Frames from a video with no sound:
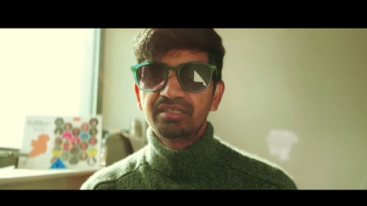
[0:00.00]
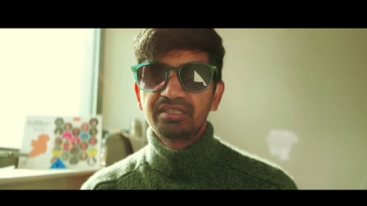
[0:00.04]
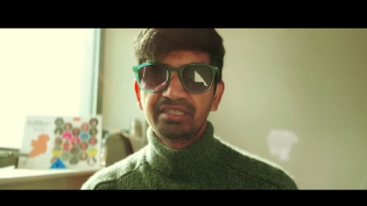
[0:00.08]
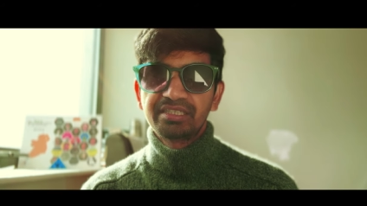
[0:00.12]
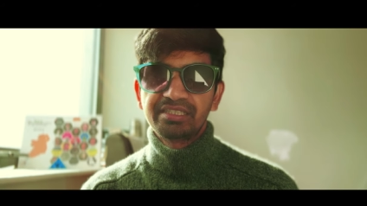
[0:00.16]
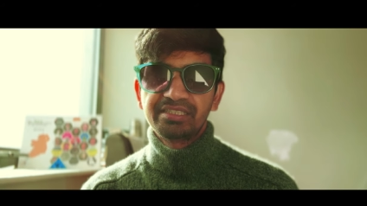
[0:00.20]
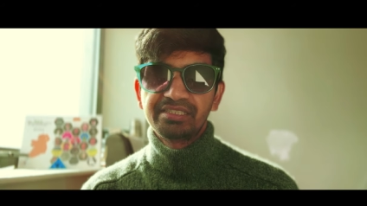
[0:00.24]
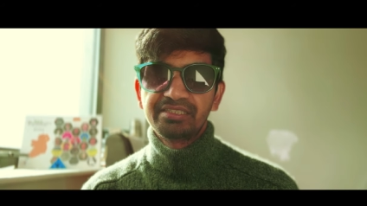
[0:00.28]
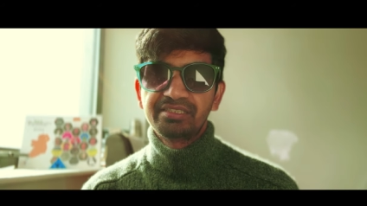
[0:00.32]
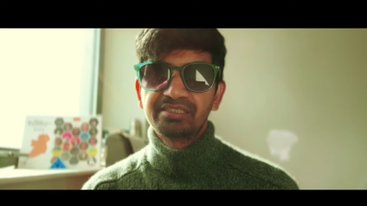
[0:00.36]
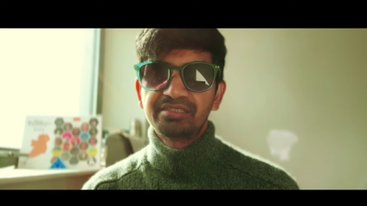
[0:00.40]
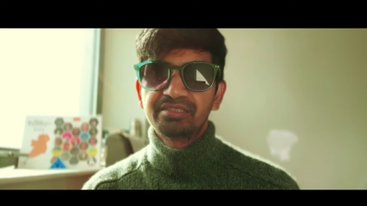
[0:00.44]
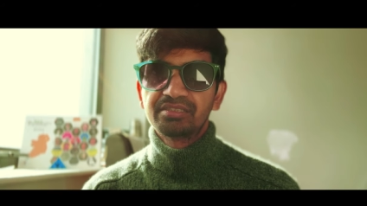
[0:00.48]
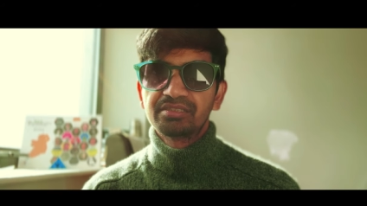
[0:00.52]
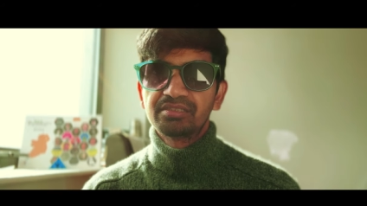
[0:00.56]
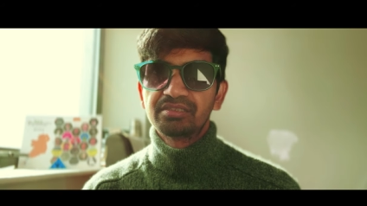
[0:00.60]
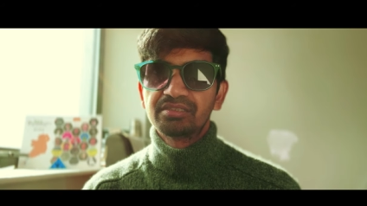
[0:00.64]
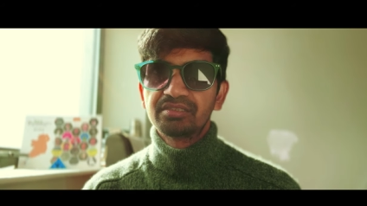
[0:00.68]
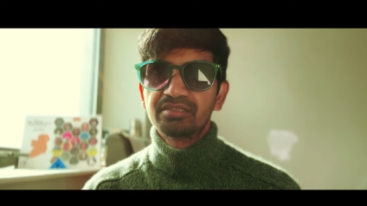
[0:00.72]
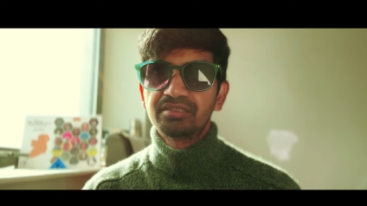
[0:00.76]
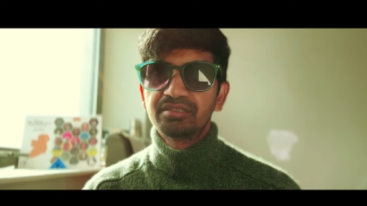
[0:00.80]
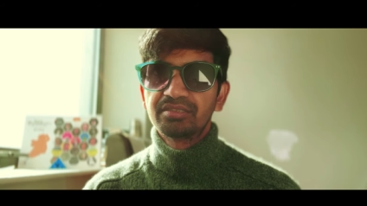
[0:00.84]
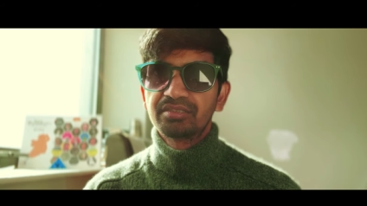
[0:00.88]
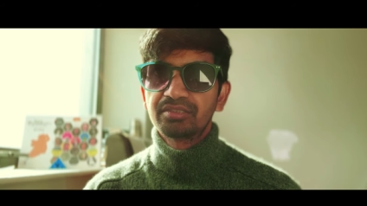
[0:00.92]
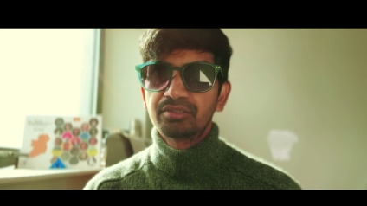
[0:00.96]
is
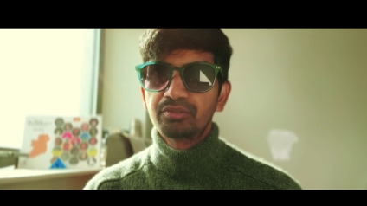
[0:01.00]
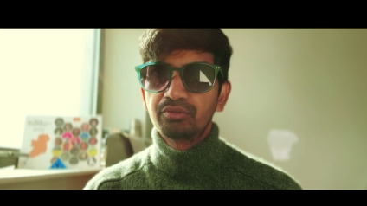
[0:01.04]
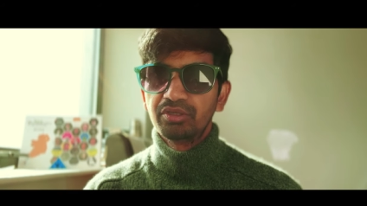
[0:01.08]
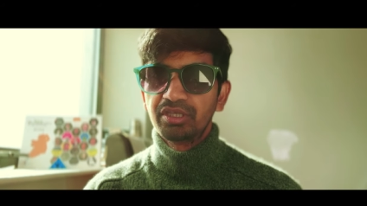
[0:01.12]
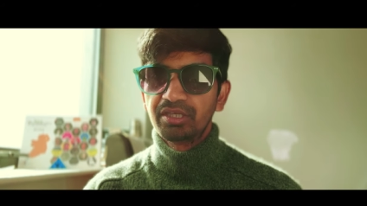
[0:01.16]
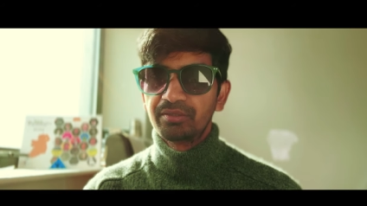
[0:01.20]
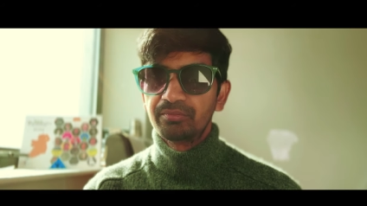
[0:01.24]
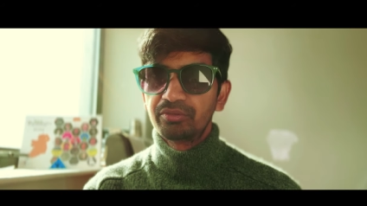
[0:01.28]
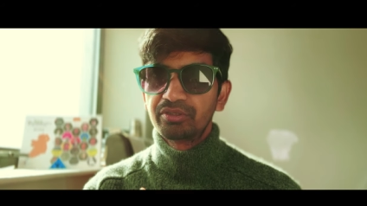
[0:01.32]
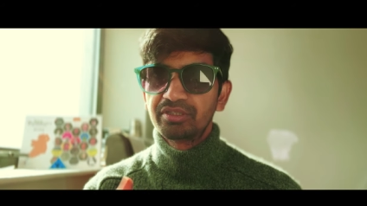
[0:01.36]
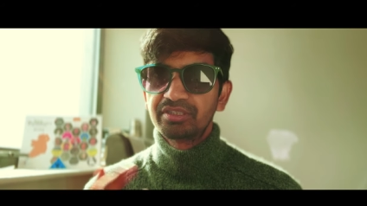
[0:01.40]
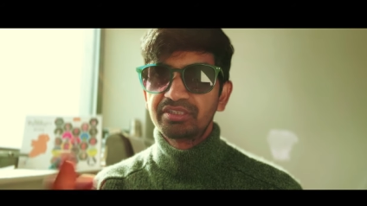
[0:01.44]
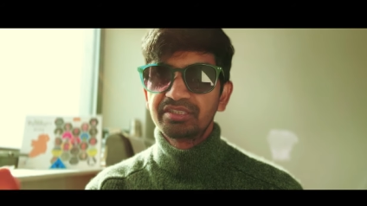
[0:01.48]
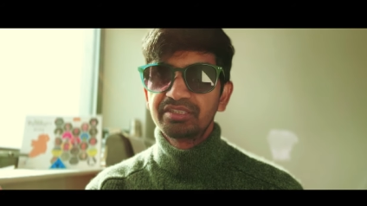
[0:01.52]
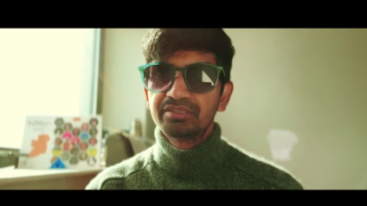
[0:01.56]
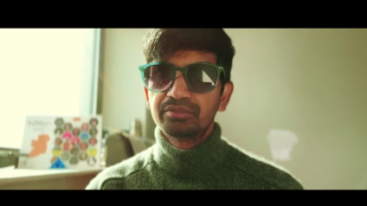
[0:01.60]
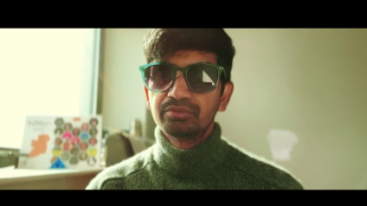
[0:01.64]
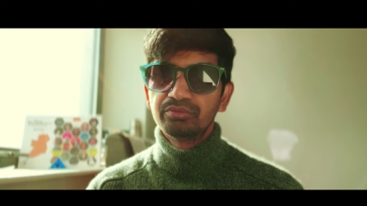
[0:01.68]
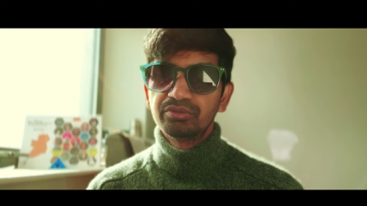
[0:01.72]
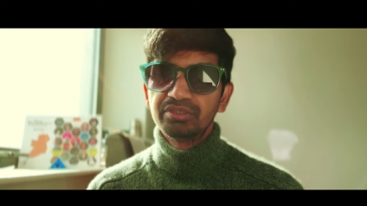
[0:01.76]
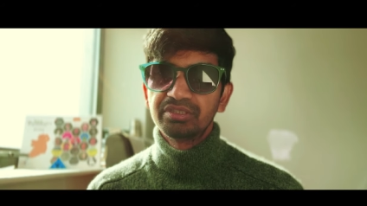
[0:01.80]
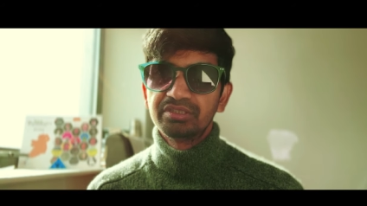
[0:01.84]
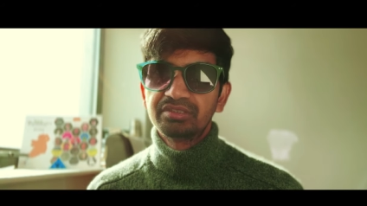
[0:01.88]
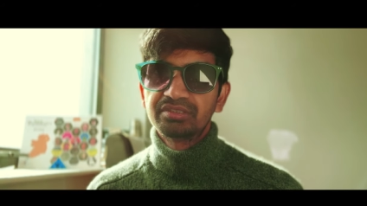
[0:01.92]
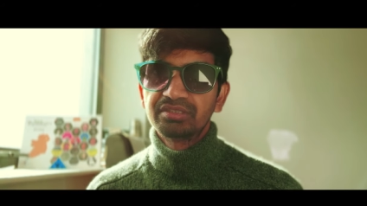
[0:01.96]
collaborated
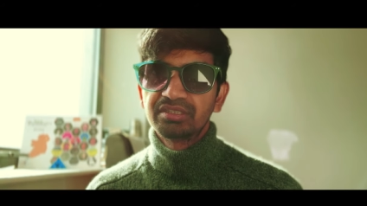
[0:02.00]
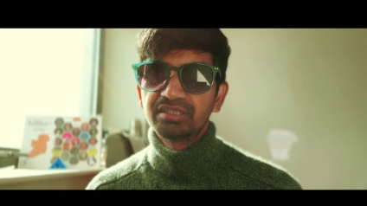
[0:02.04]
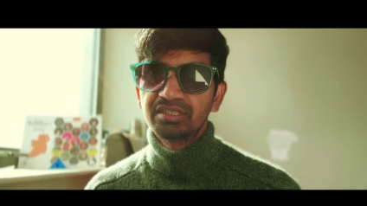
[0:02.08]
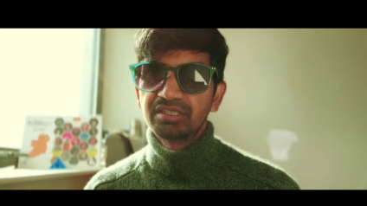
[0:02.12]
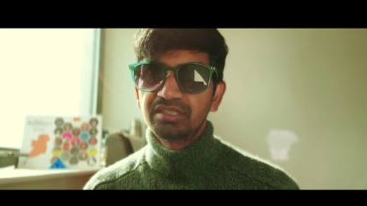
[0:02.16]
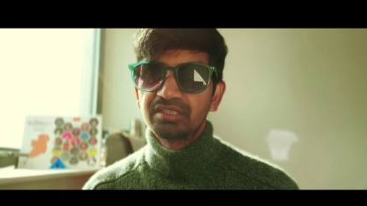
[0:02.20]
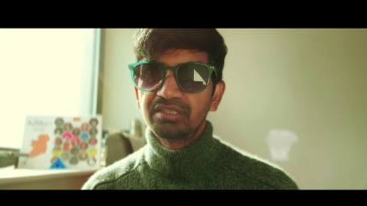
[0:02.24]
with